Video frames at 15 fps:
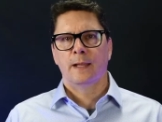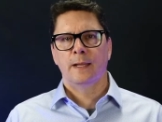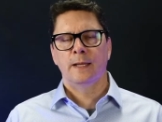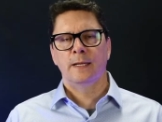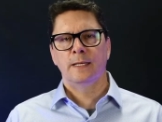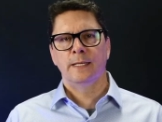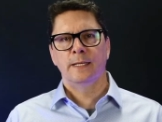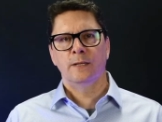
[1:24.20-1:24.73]

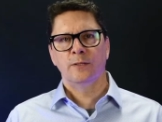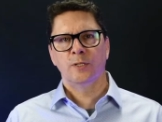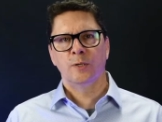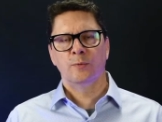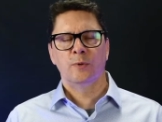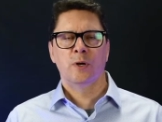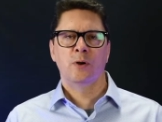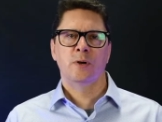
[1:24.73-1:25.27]
And he also
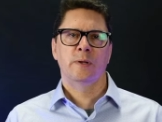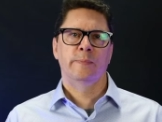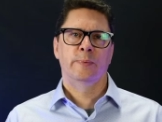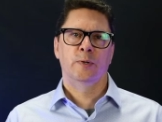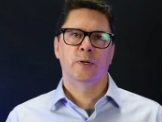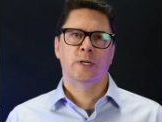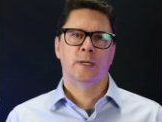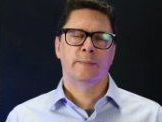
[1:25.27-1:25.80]
wrote a
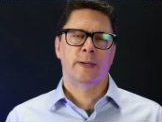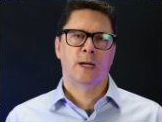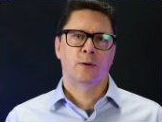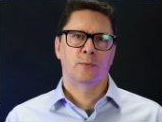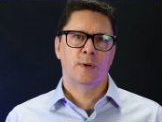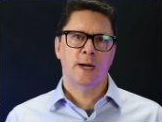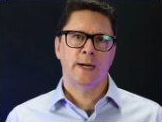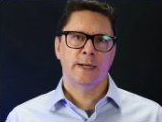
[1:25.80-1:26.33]
book about
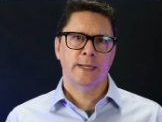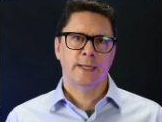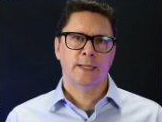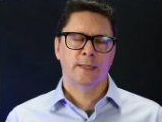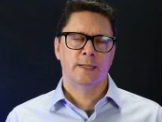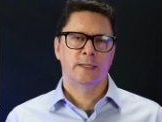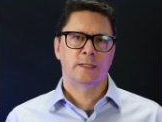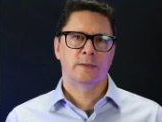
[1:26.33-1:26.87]
writing
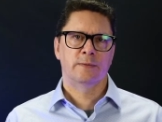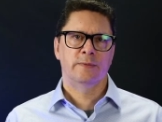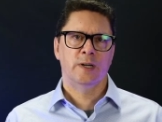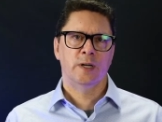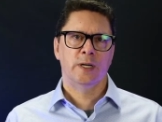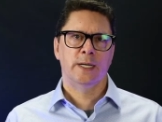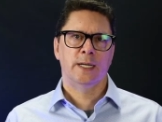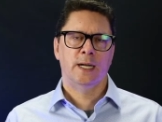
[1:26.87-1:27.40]
that's a
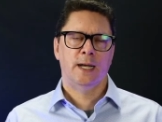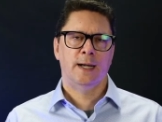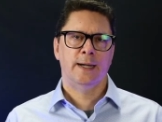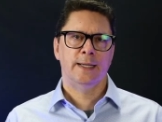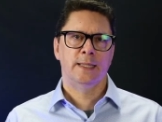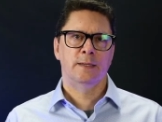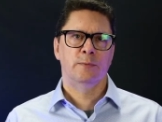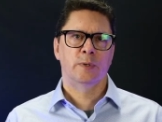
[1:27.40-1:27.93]
very
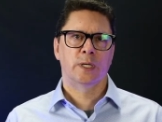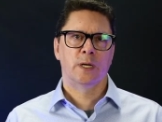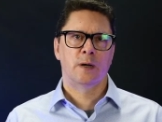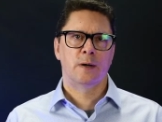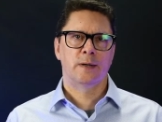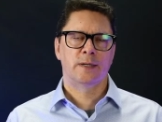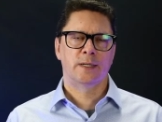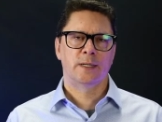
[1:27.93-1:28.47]
highly
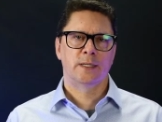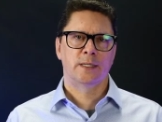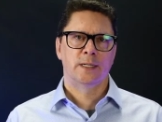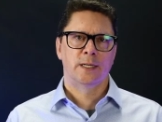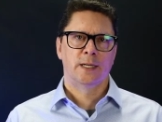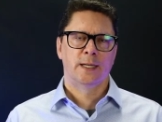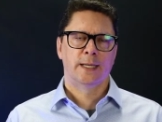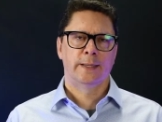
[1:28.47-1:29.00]
regarded
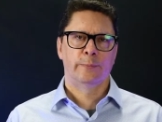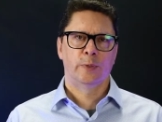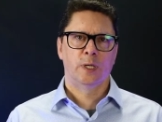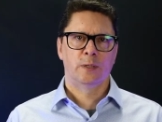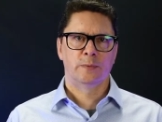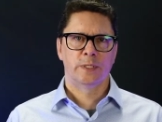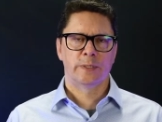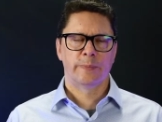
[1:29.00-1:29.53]
and
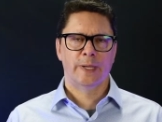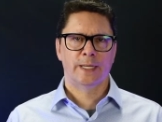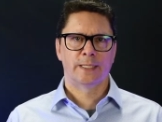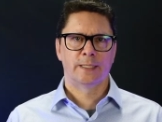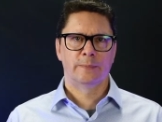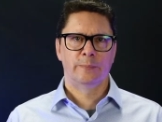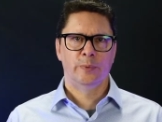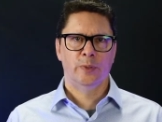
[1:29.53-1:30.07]

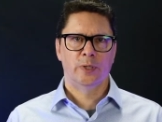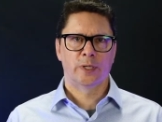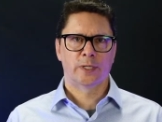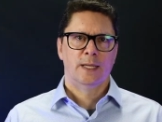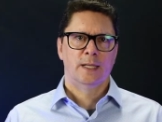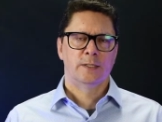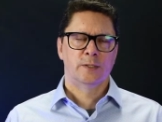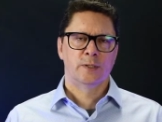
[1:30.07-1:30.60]
well-respected book.
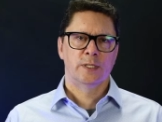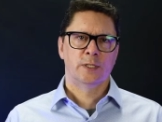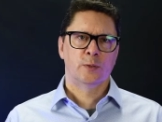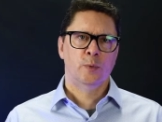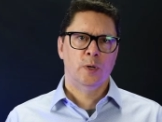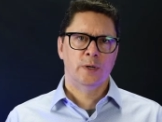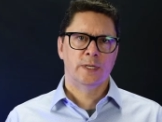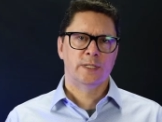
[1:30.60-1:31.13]
And so this
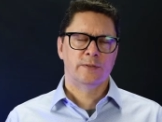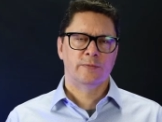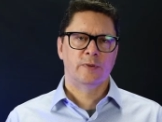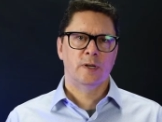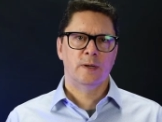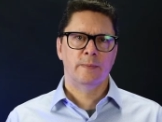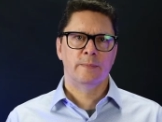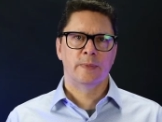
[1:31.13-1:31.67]
quote is
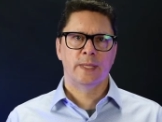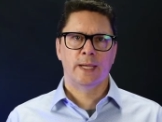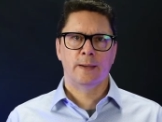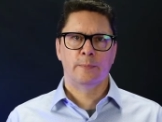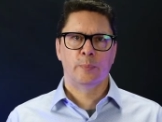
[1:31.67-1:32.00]
from that